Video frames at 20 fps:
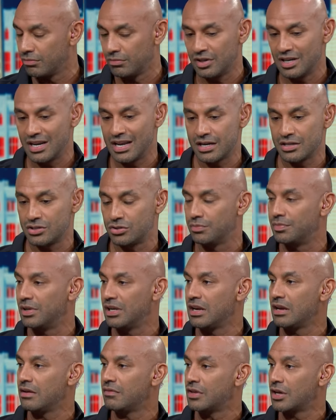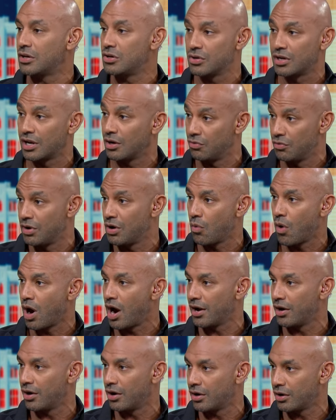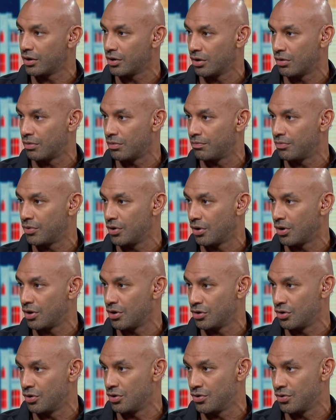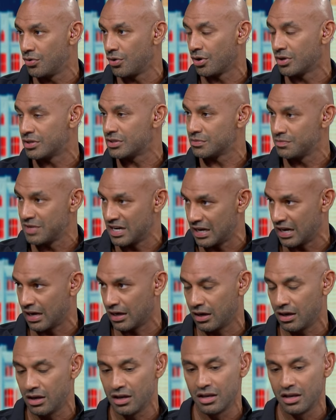led us to believe that you can rewire your neurons, meaning